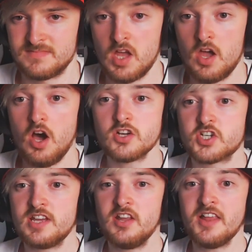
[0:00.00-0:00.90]
Oh
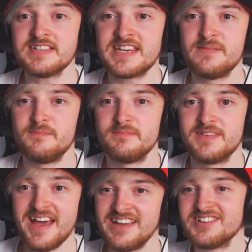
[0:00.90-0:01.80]
shit, no, that's him.
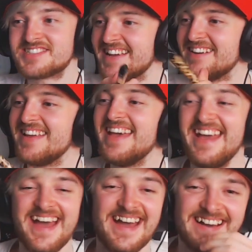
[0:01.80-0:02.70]
Yeah, he looks like you.
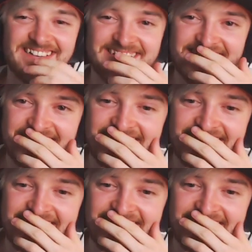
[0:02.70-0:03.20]
Yeah, I got it.